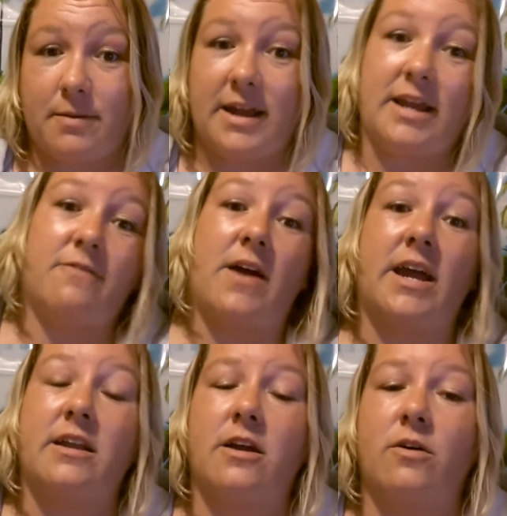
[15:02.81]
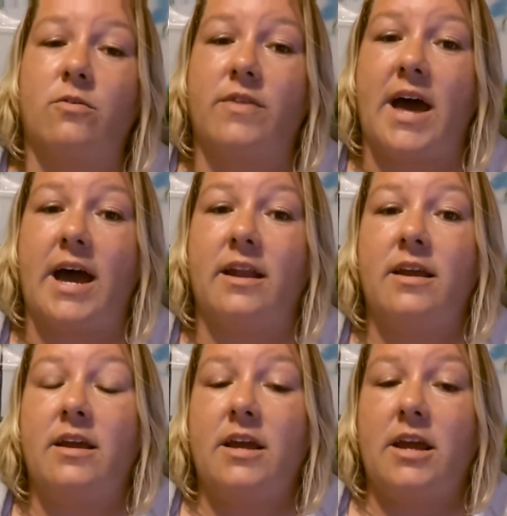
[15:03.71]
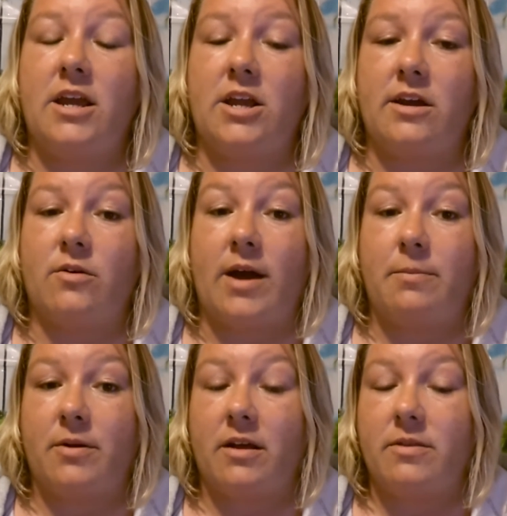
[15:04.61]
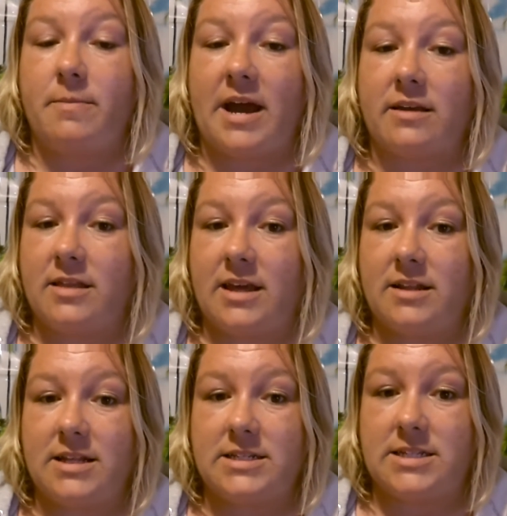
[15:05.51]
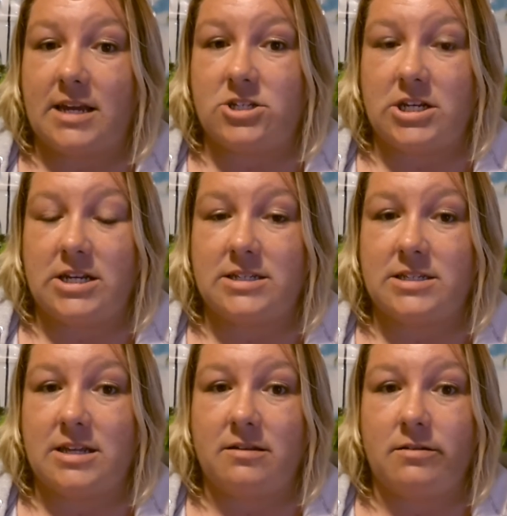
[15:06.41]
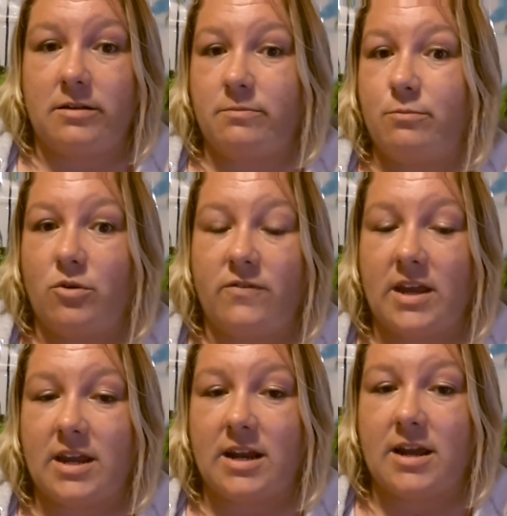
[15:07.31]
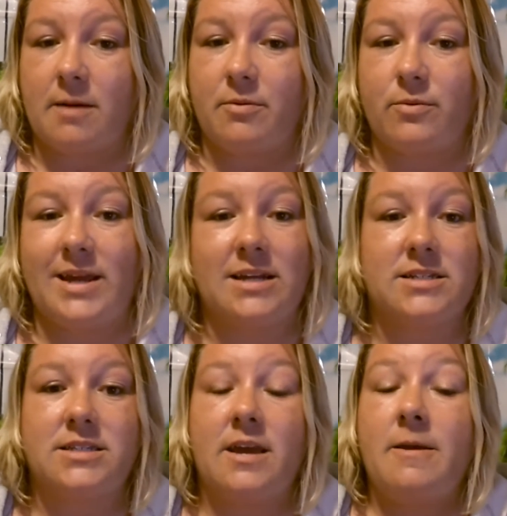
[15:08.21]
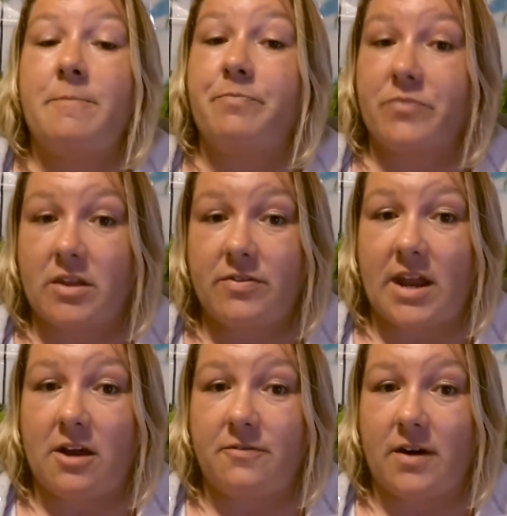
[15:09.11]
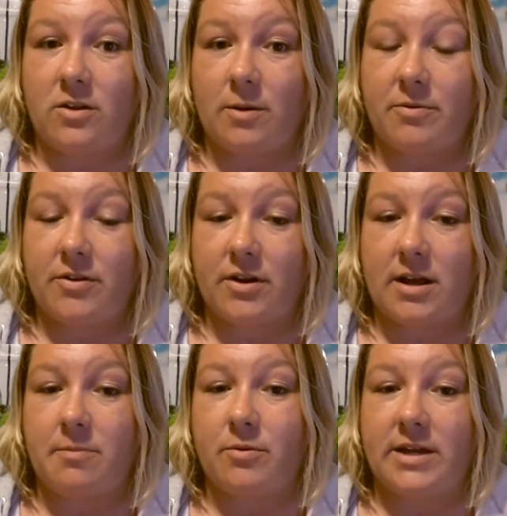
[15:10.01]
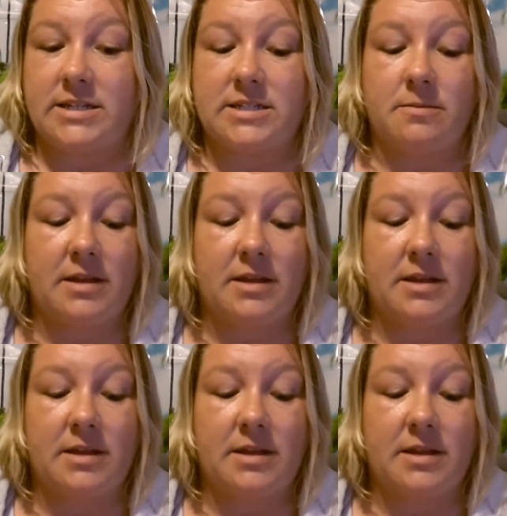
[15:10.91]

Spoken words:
But if I know that, you know, I put on the back that, let's say she's moving in a couple weeks, then I'll follow up with her in a couple weeks.